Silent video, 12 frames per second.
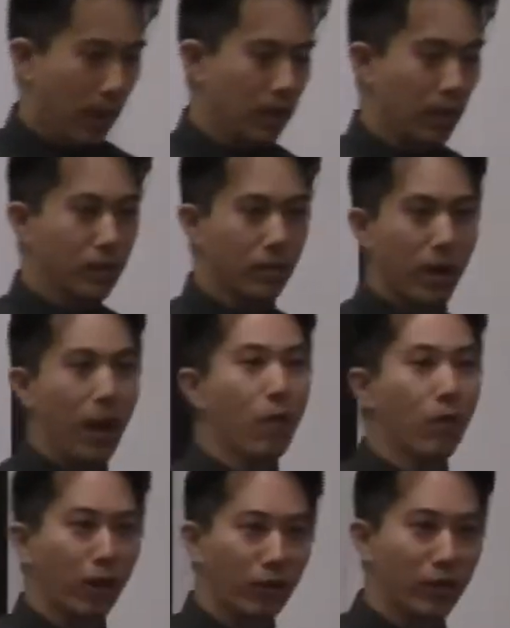and these are
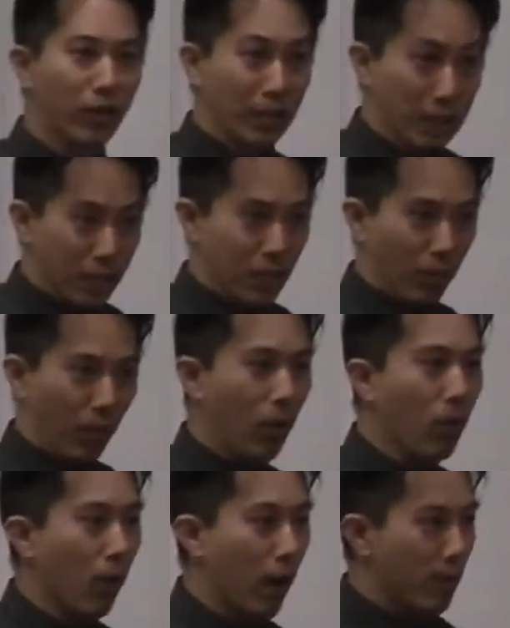my words, these are the
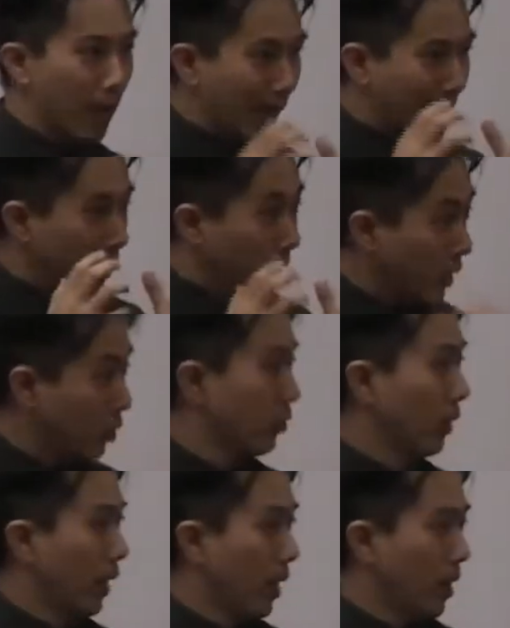program that has
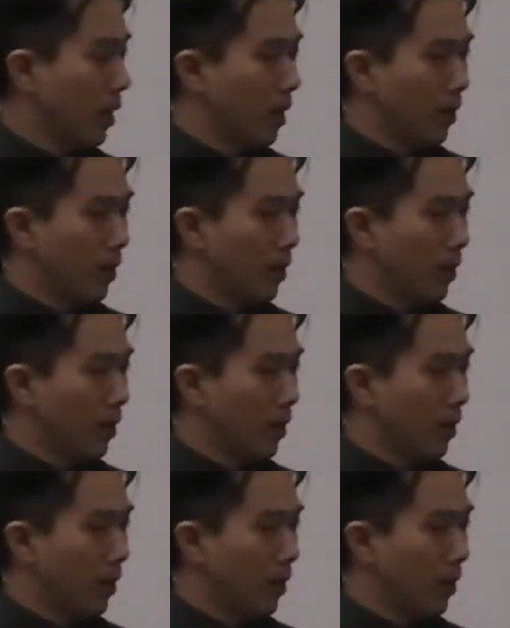literally